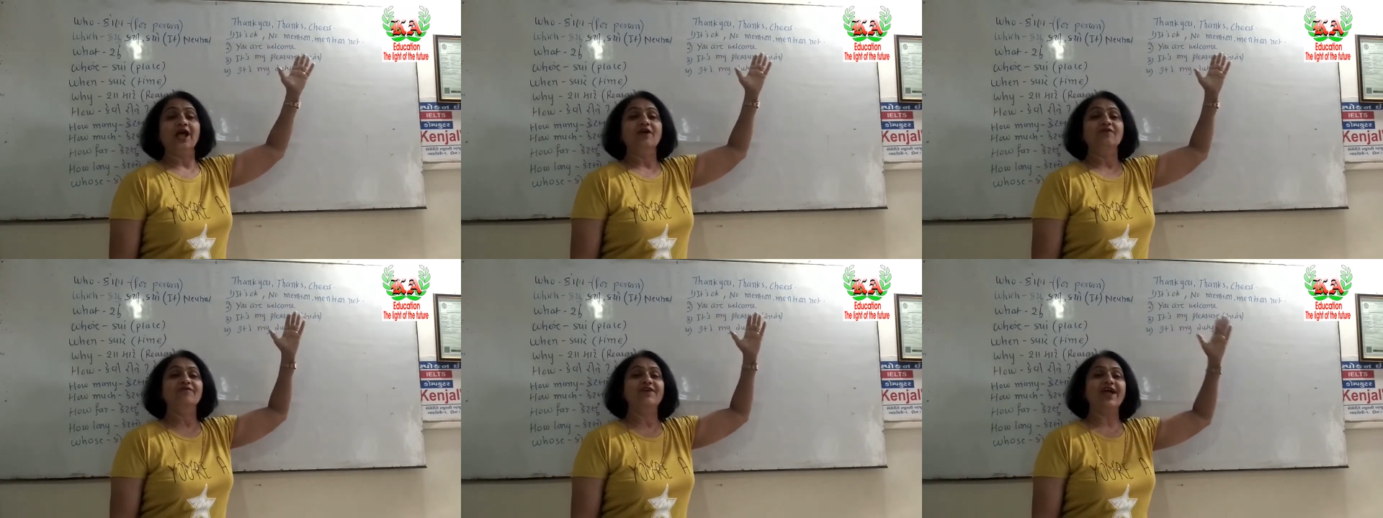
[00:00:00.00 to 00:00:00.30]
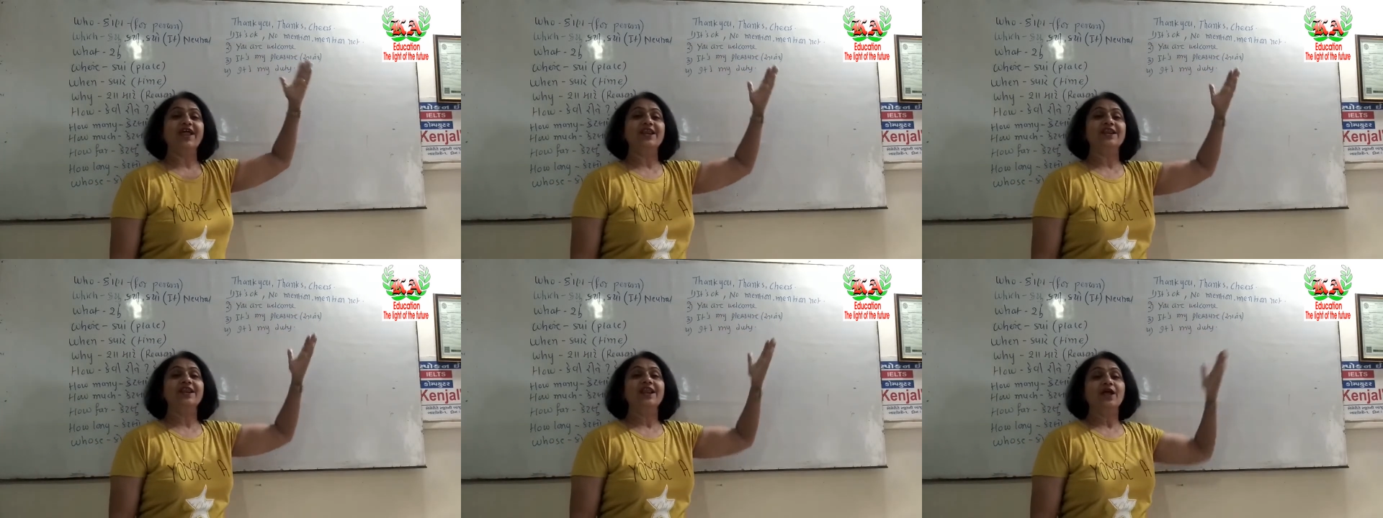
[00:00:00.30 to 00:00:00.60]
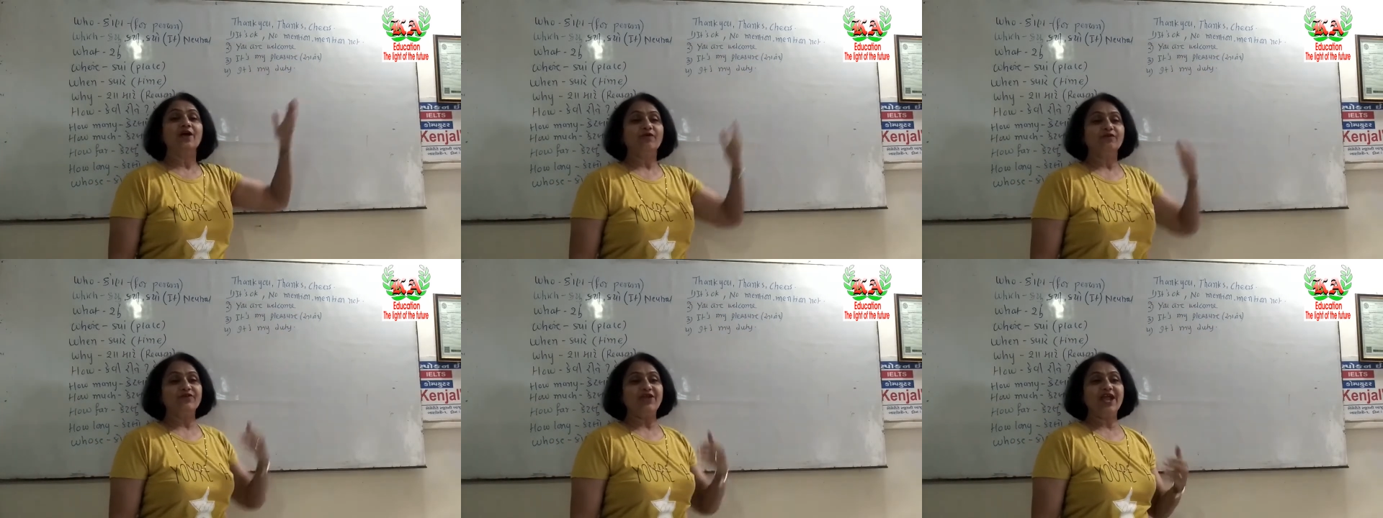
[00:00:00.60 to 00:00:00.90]
When
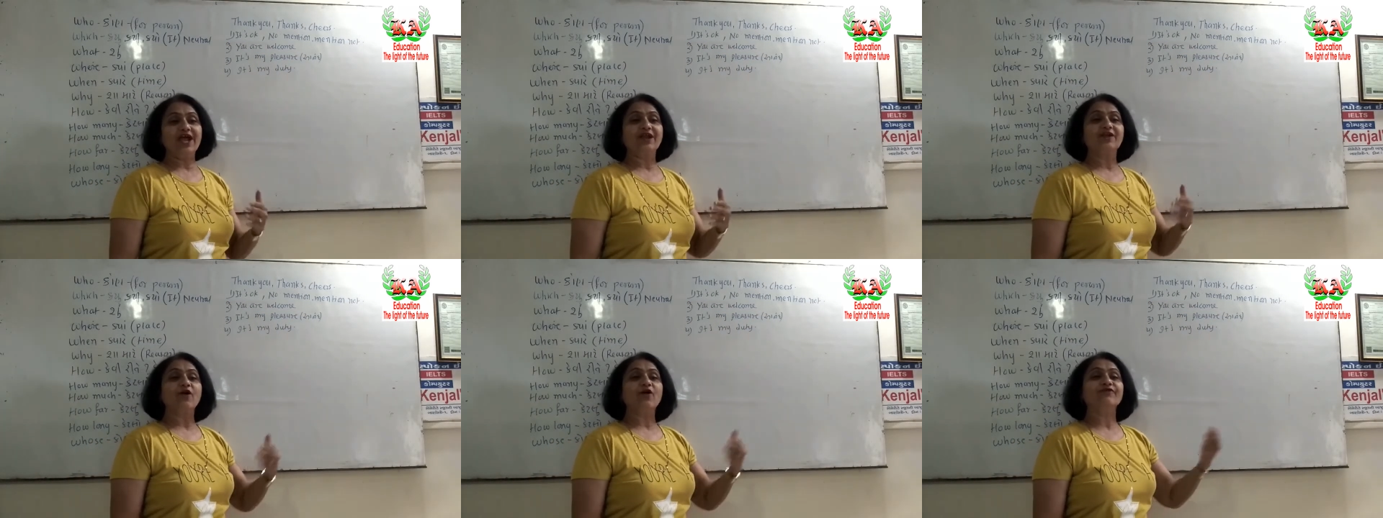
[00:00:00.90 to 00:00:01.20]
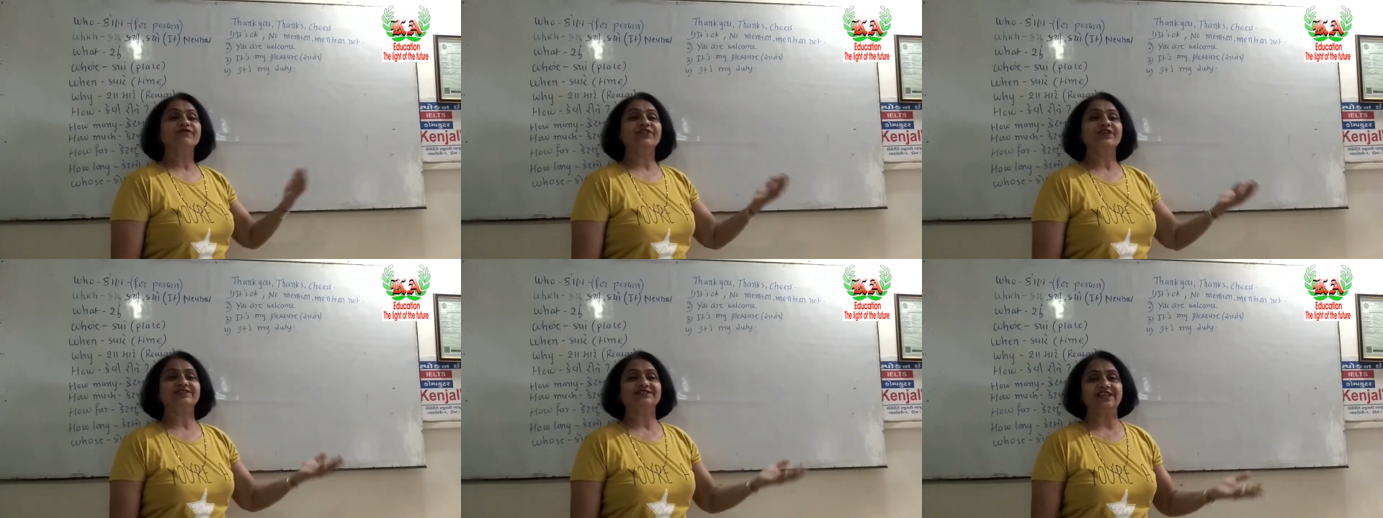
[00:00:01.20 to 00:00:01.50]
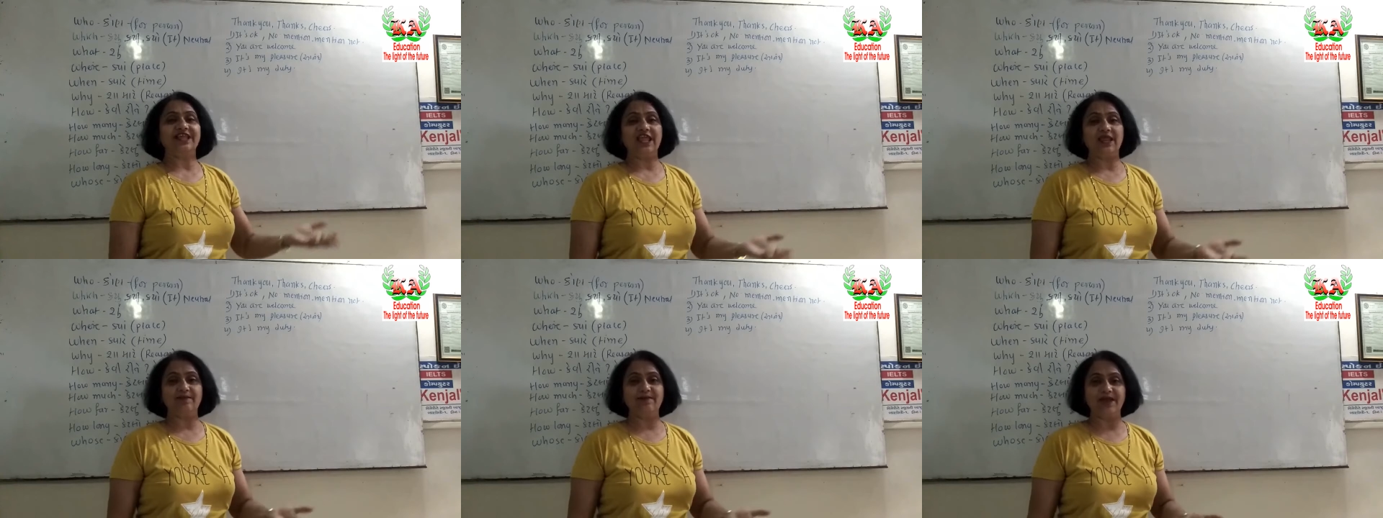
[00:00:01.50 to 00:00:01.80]
we are of the
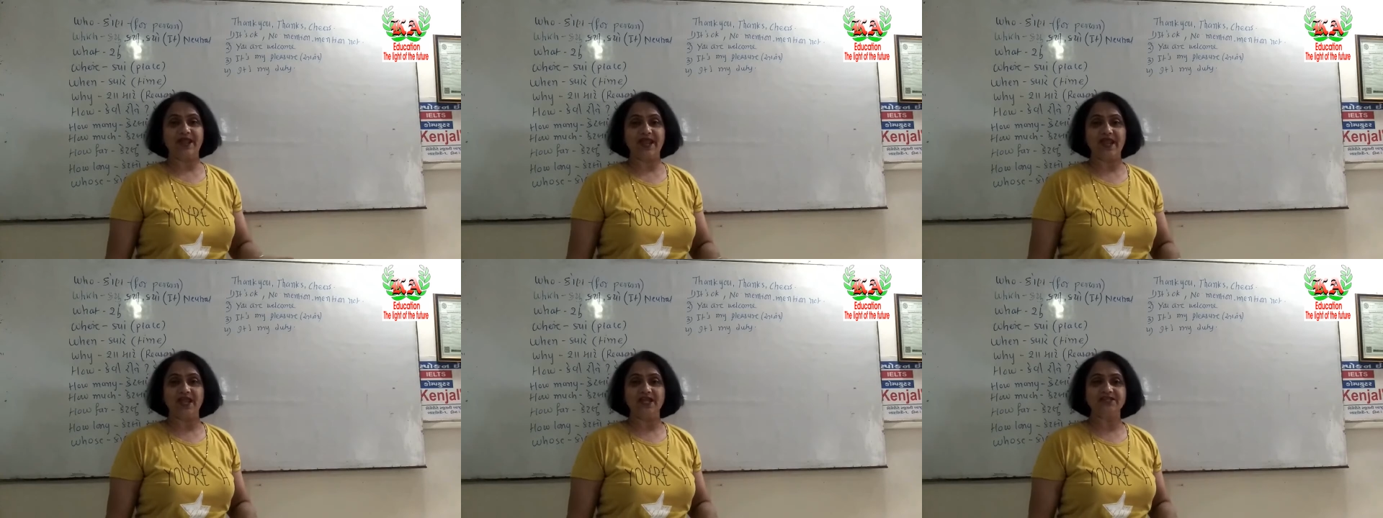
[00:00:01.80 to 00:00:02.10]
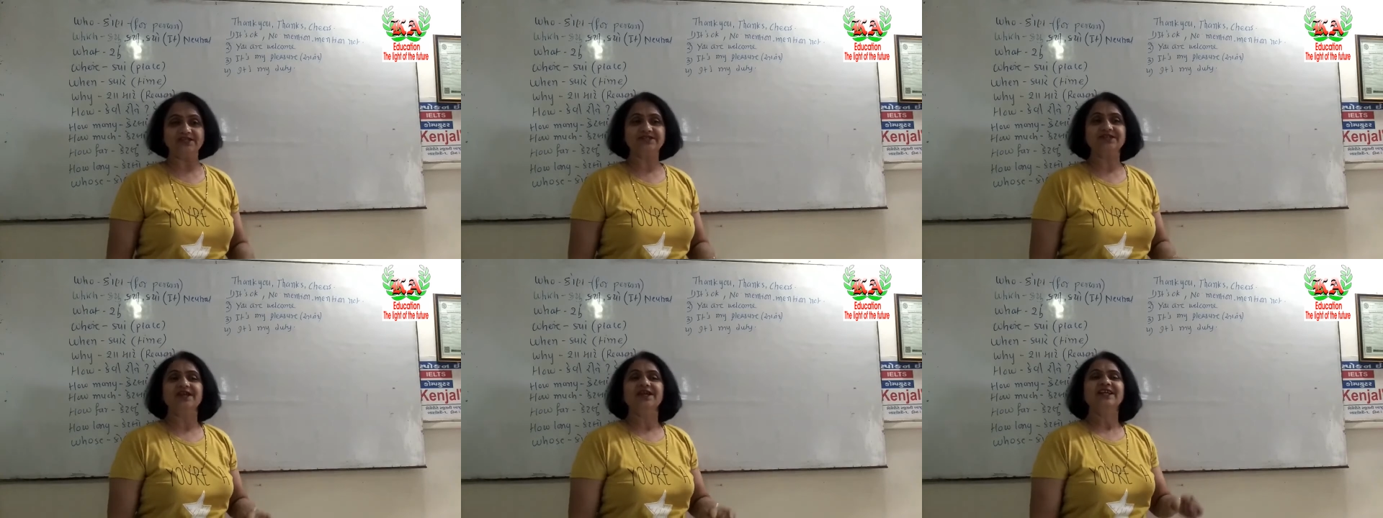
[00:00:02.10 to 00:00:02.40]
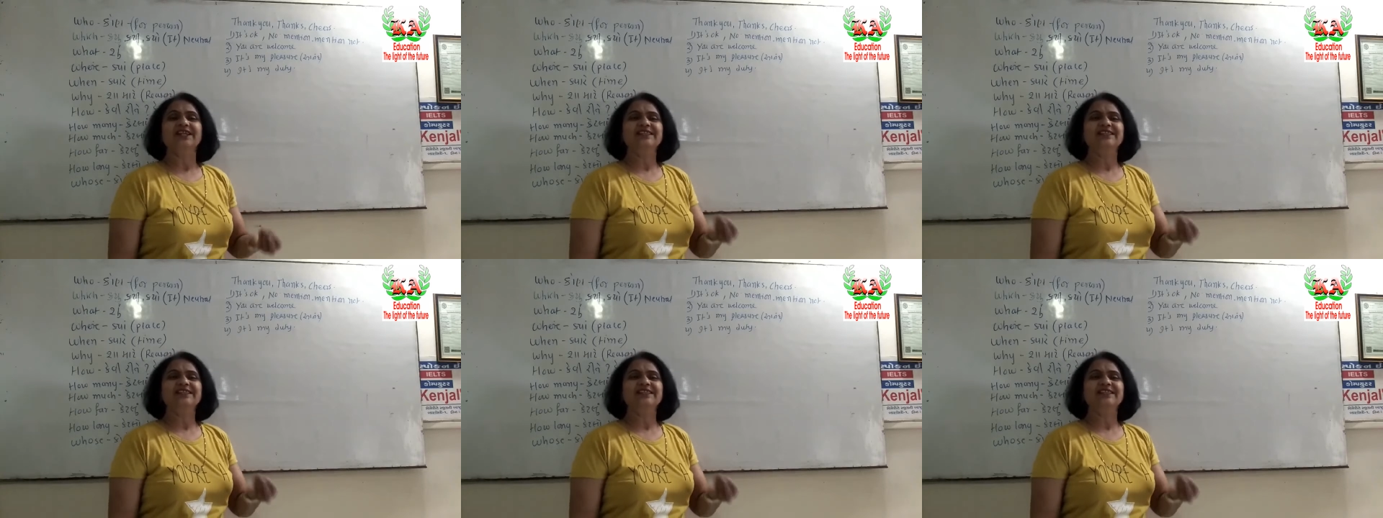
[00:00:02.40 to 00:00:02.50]
same age,